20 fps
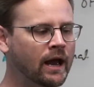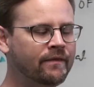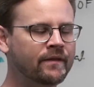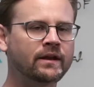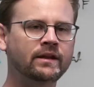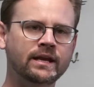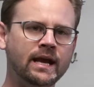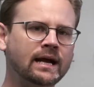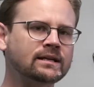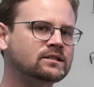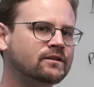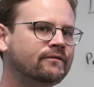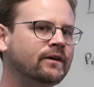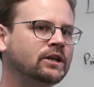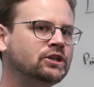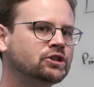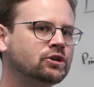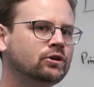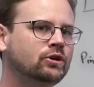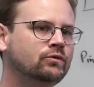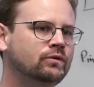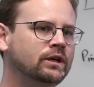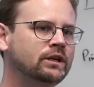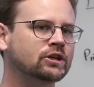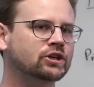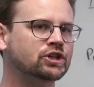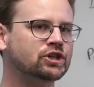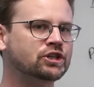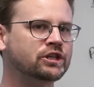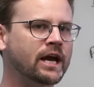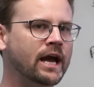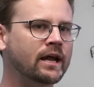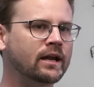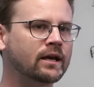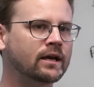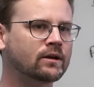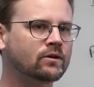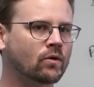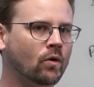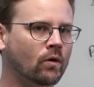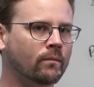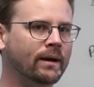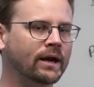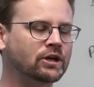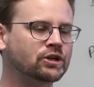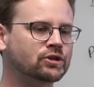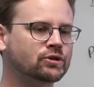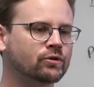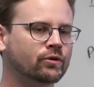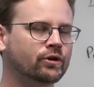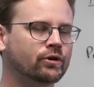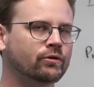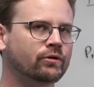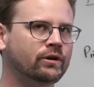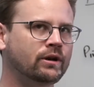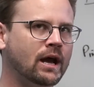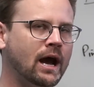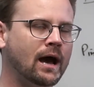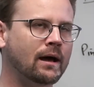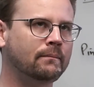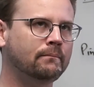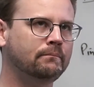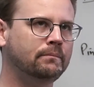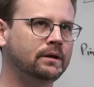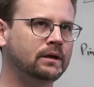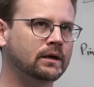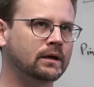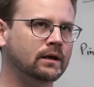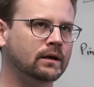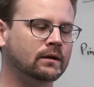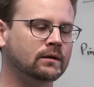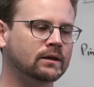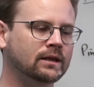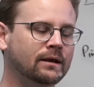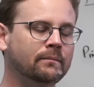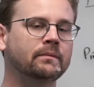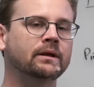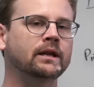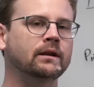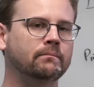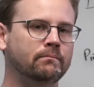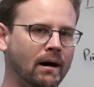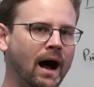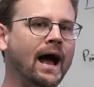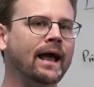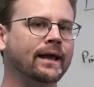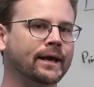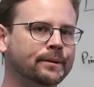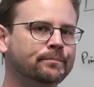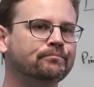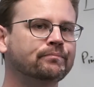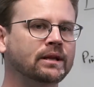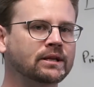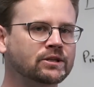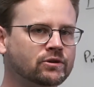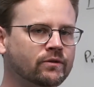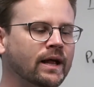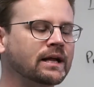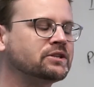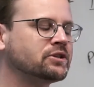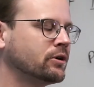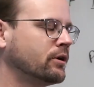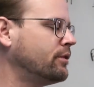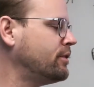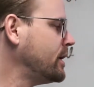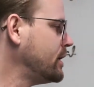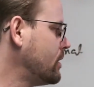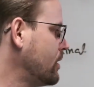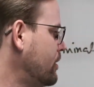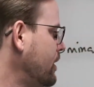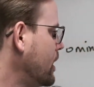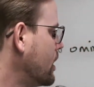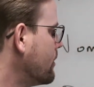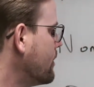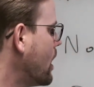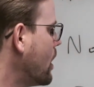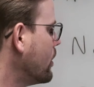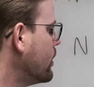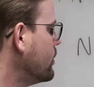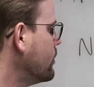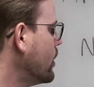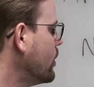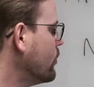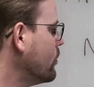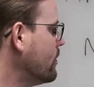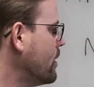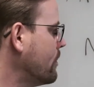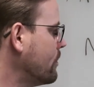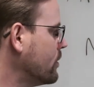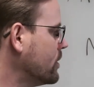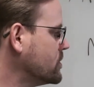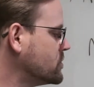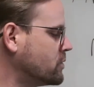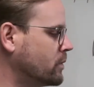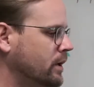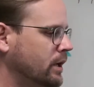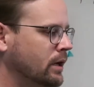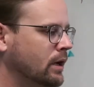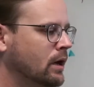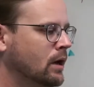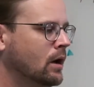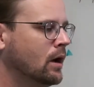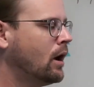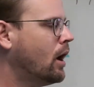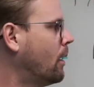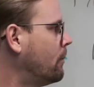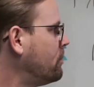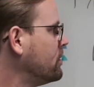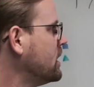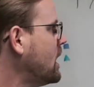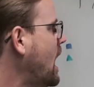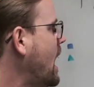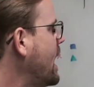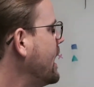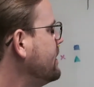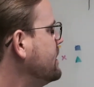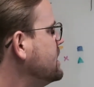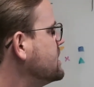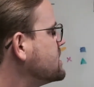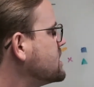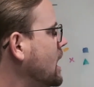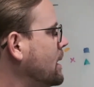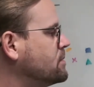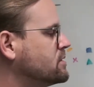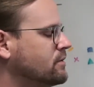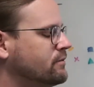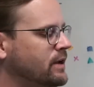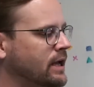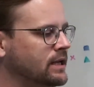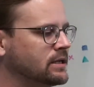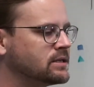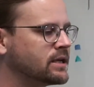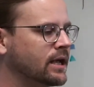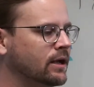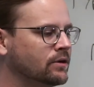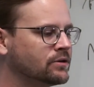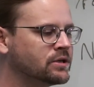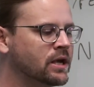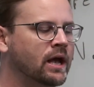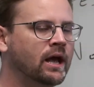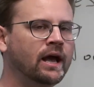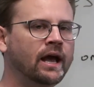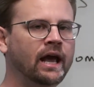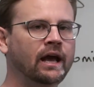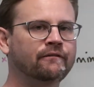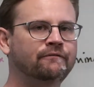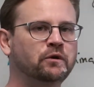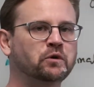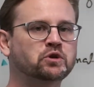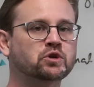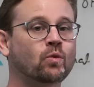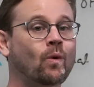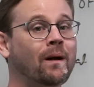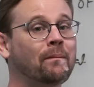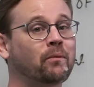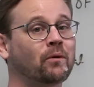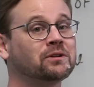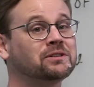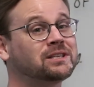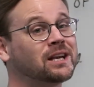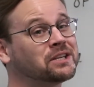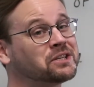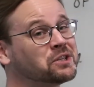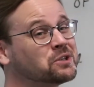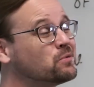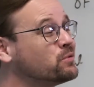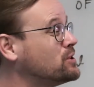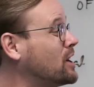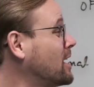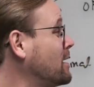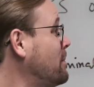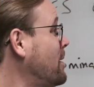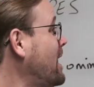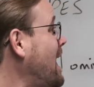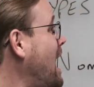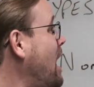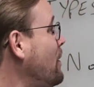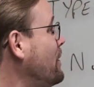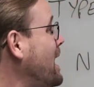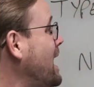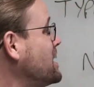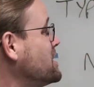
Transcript: And then yes, eventually you need to shed it or make sure you're not being limited by it. And so that's a good thing to think about and remember as we apply these types of data scales. In future whiteboard sessions, we'll talk about how it